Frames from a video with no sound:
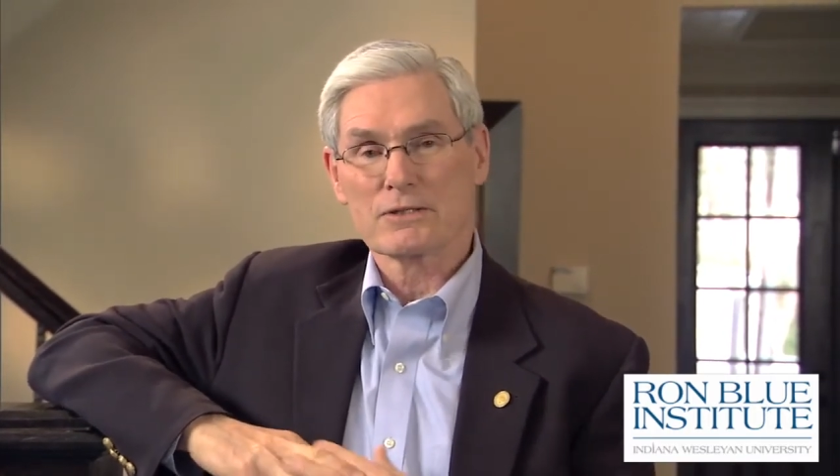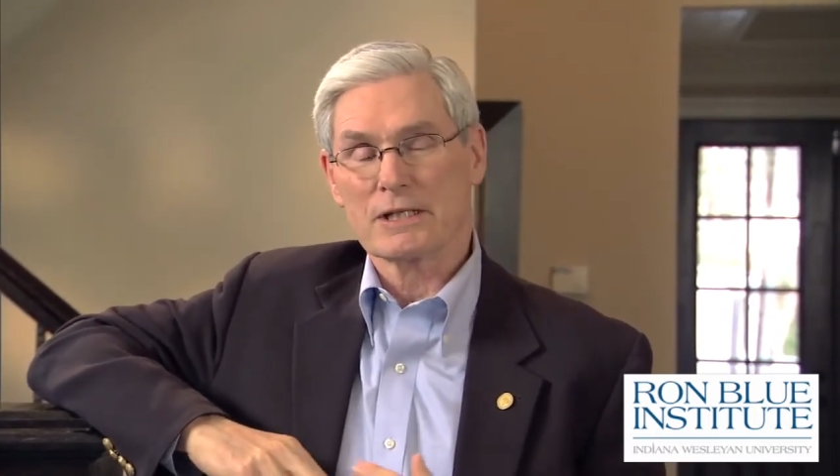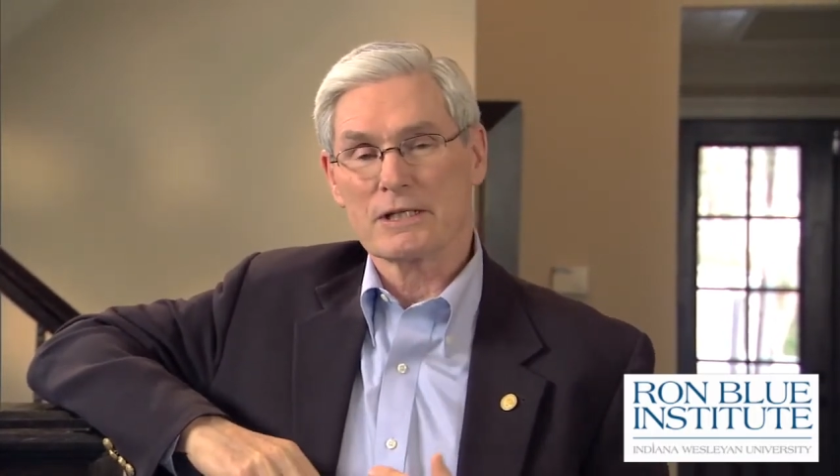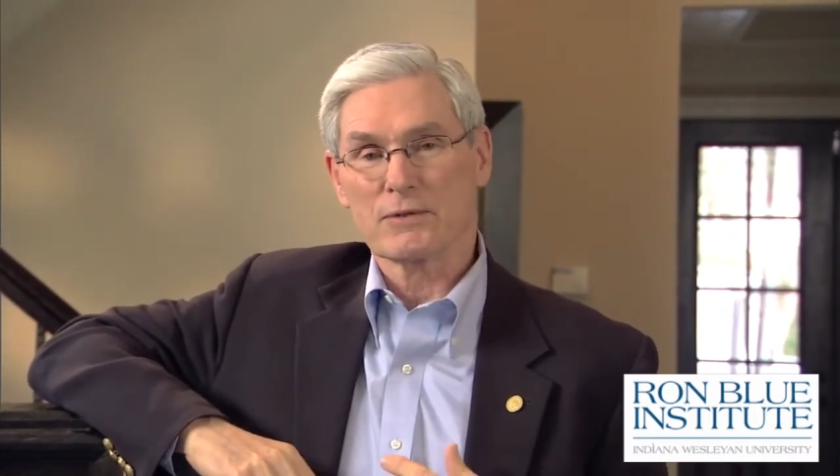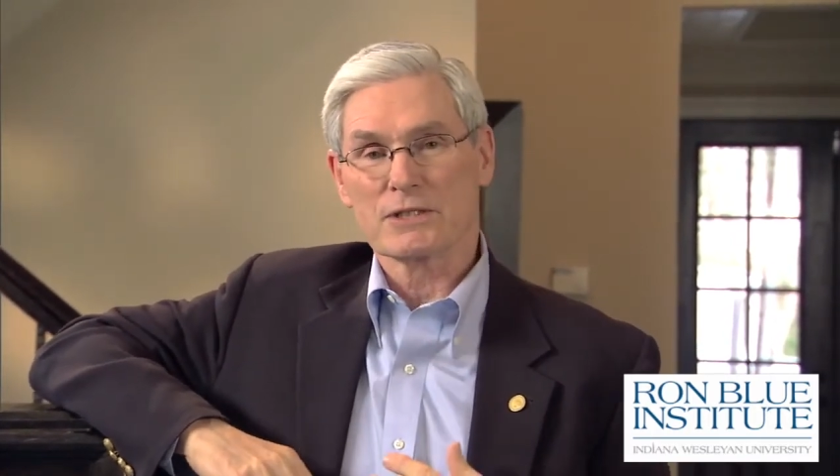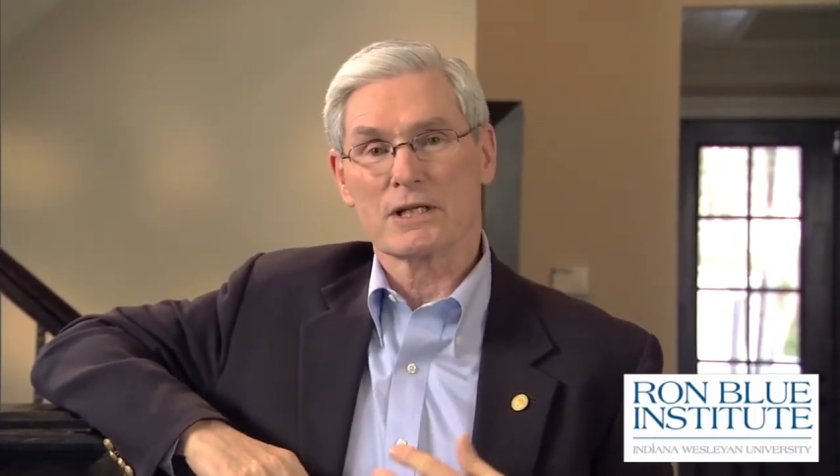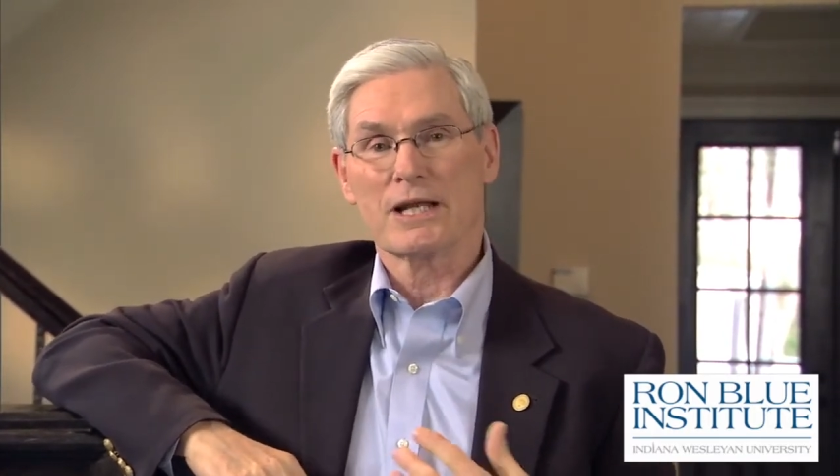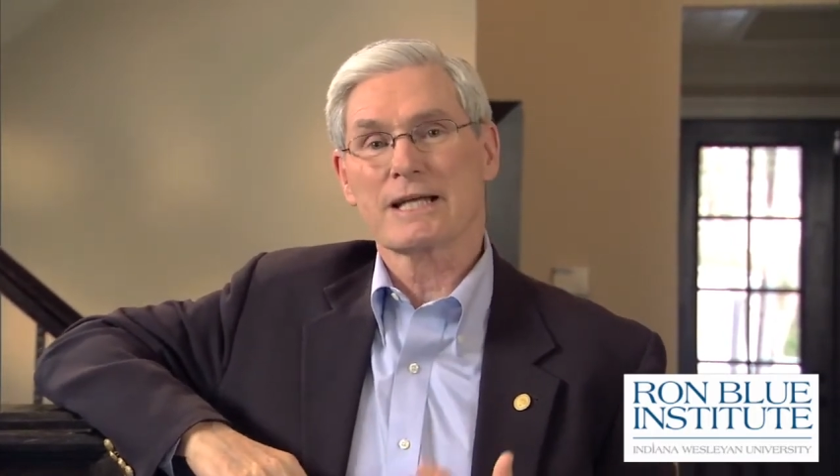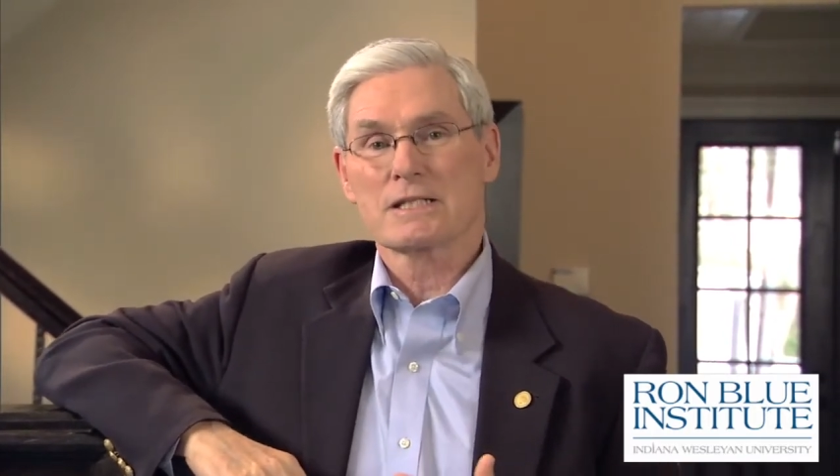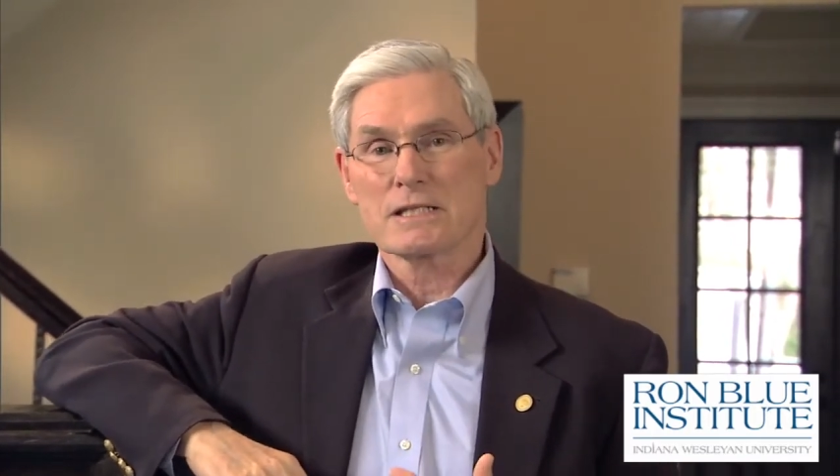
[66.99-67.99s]
and it was a
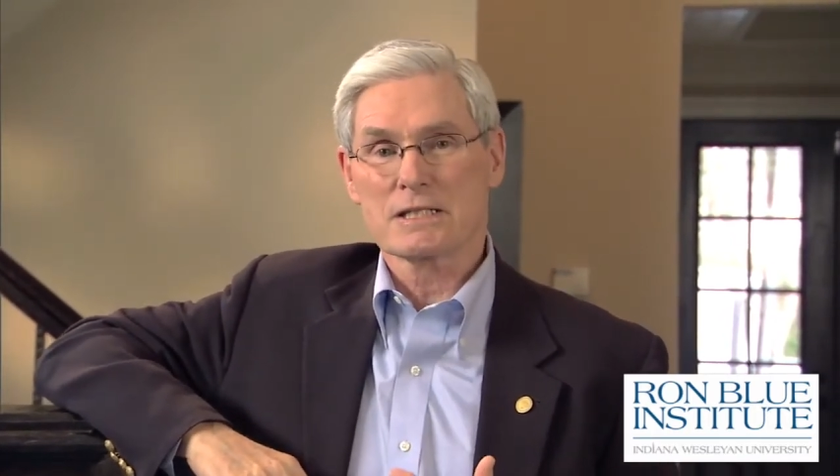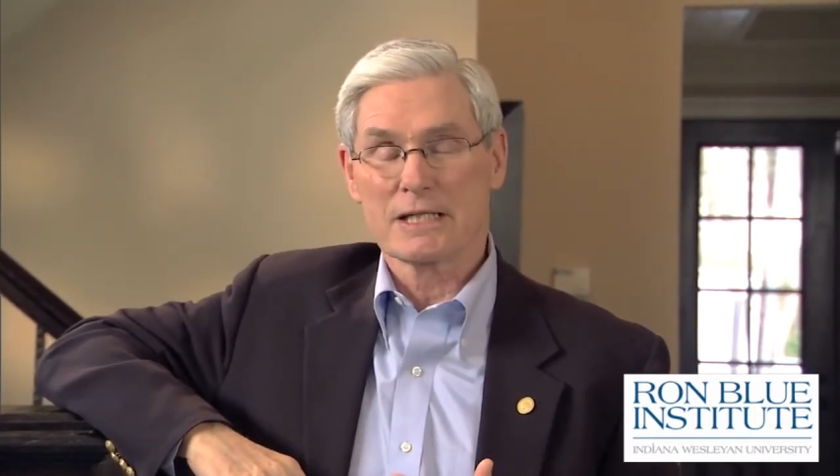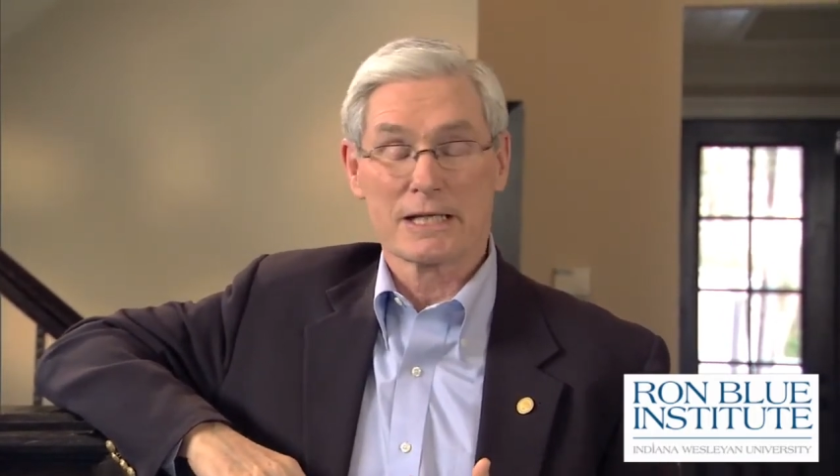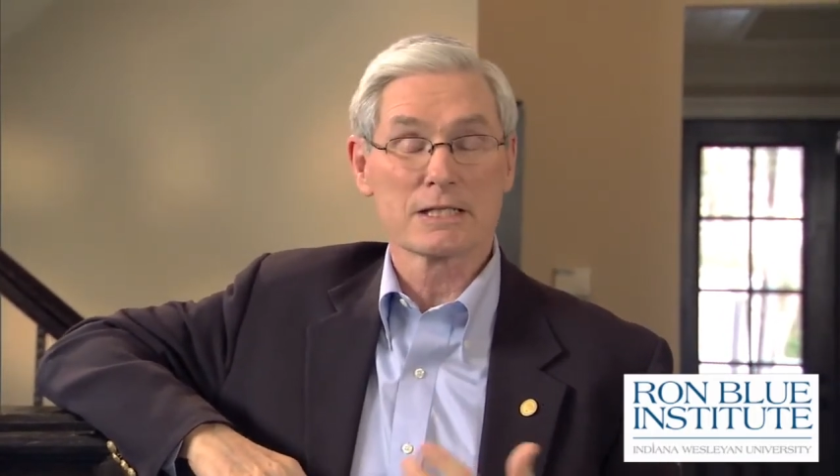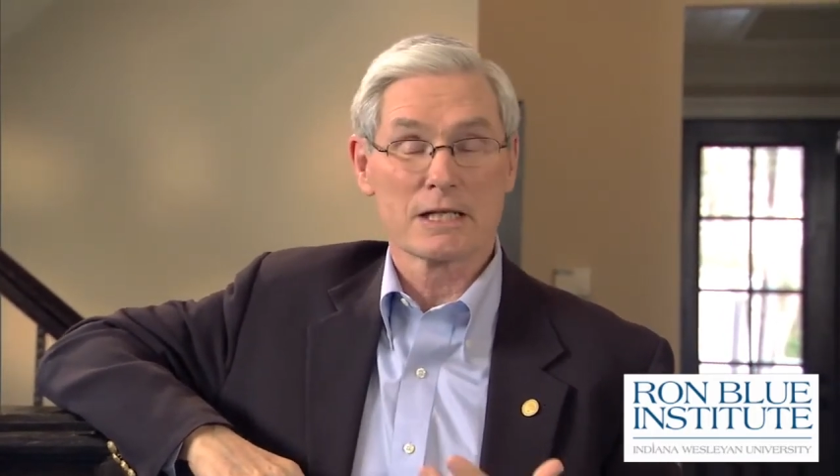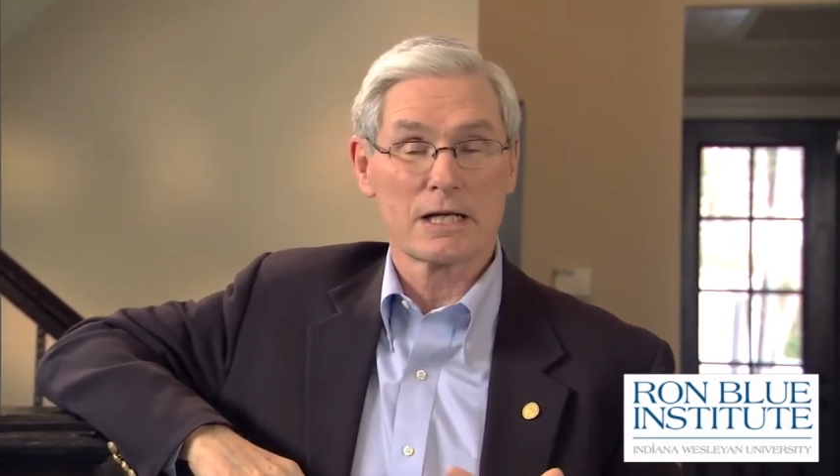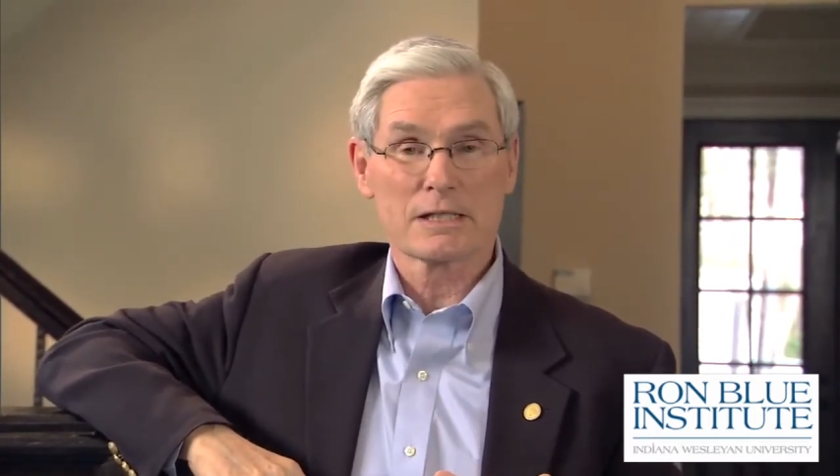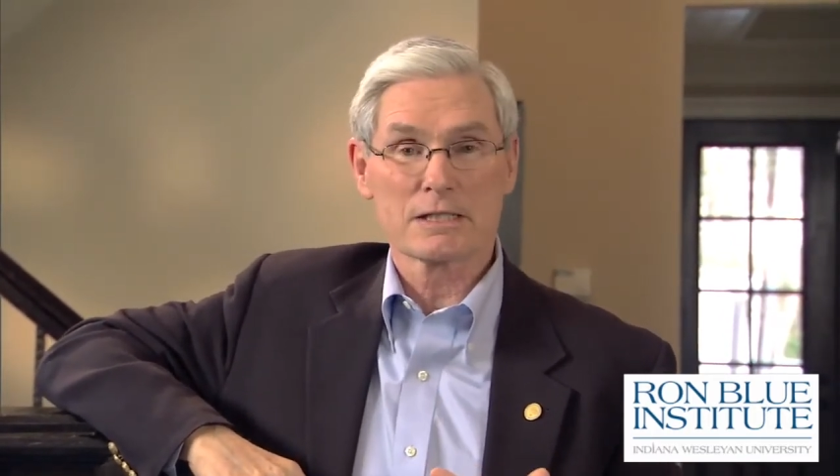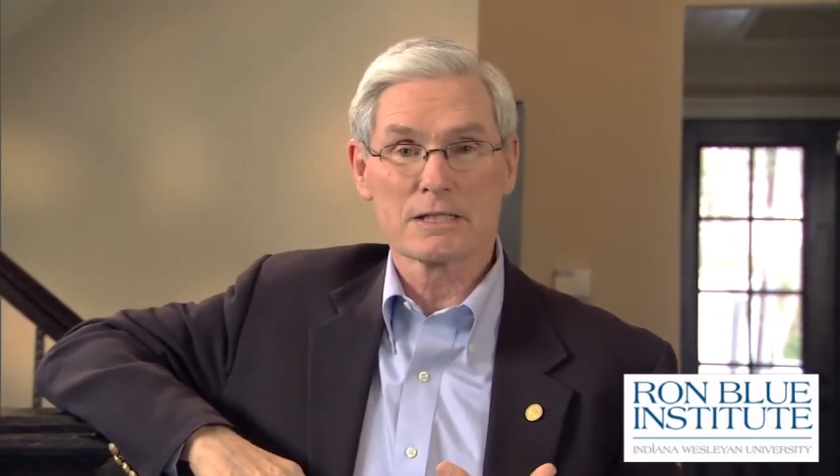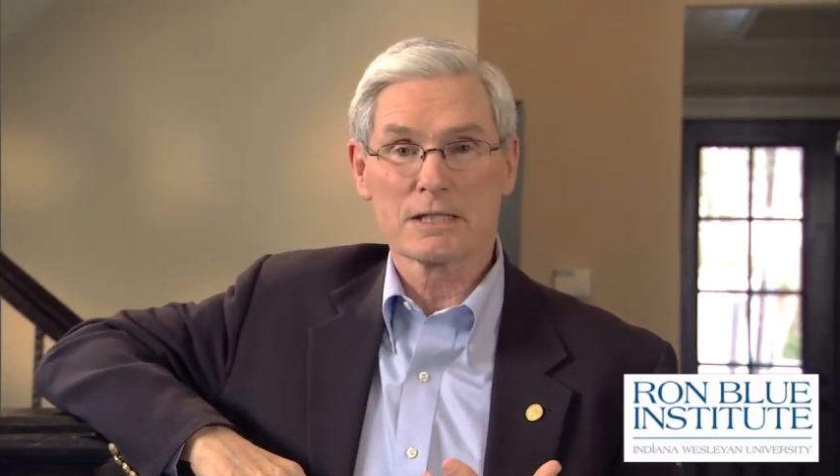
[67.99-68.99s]
Lexus. It is a
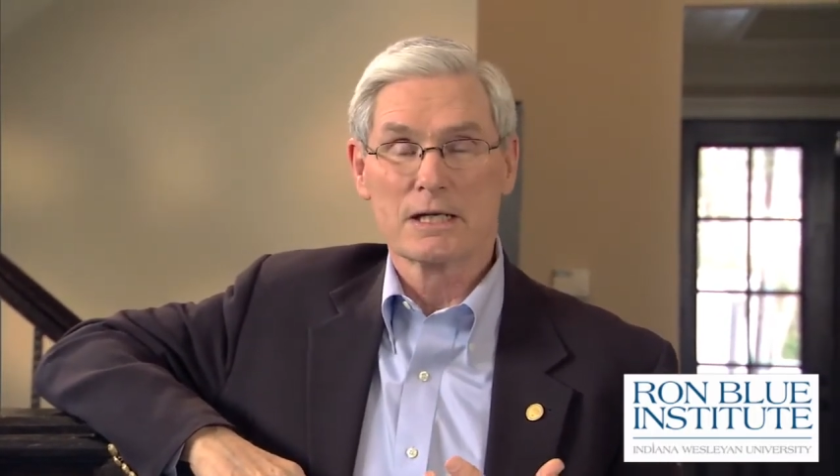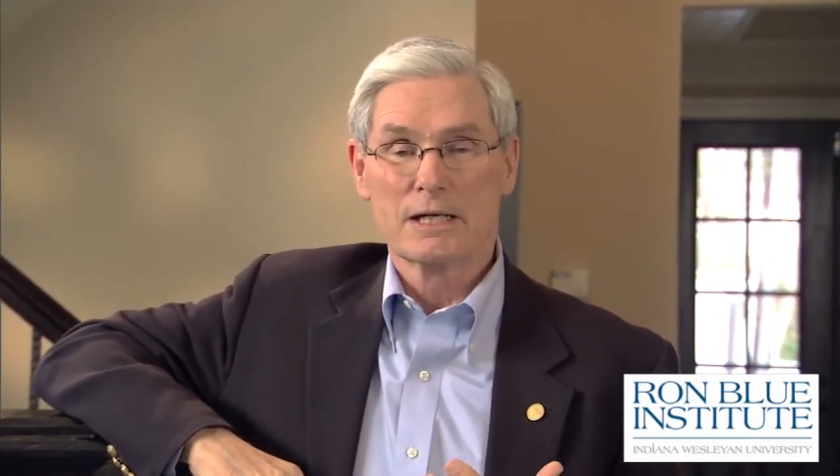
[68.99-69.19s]
Lexus.